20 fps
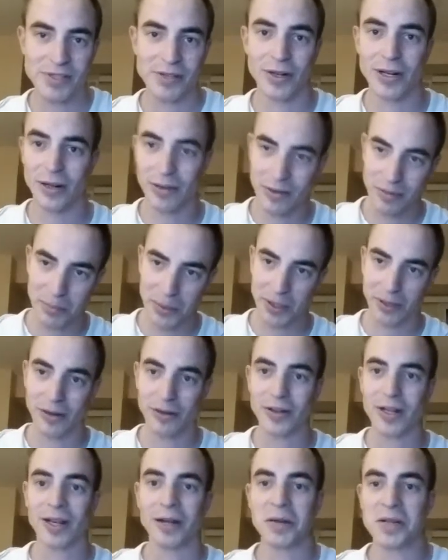So I'm like,
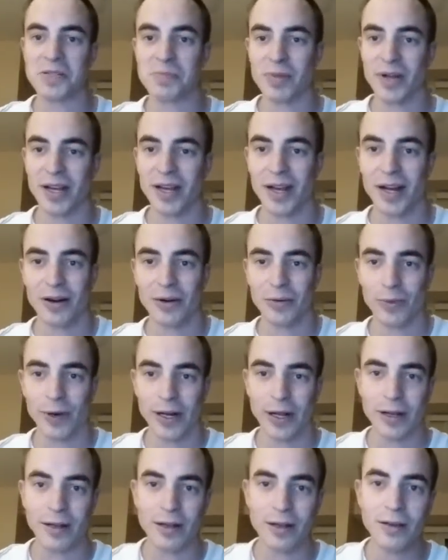okay, let's play Alan
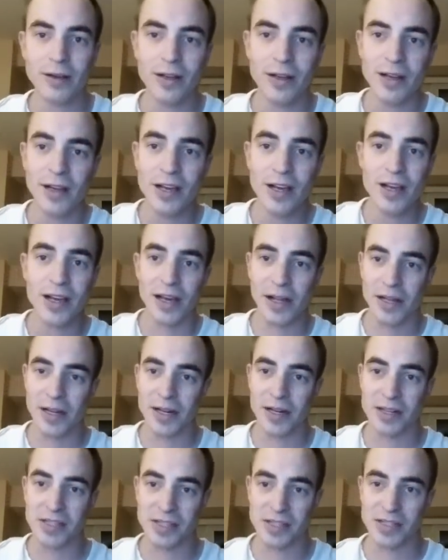Wake, and
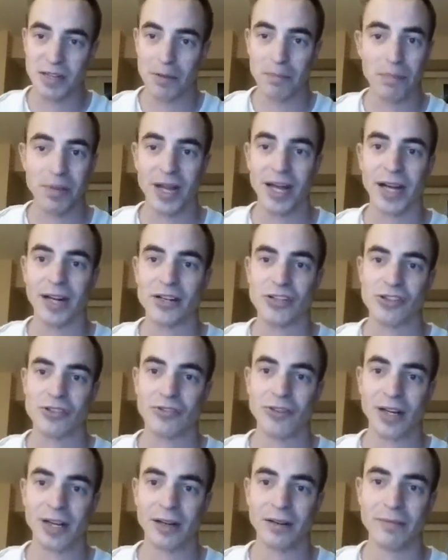then it's just a black
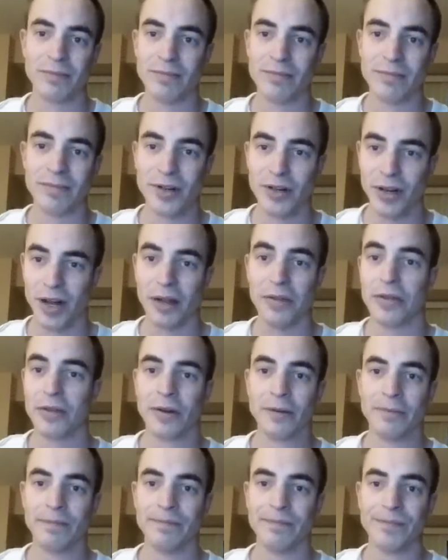screen,
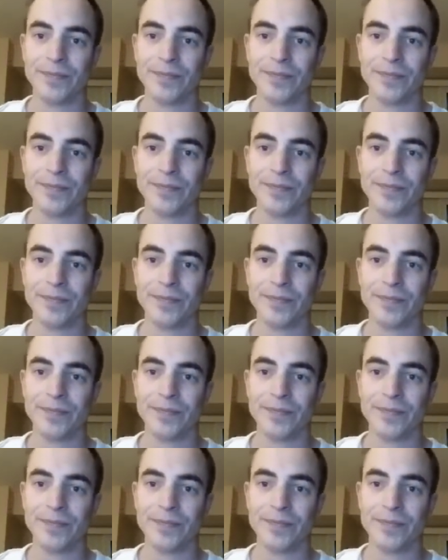nothing.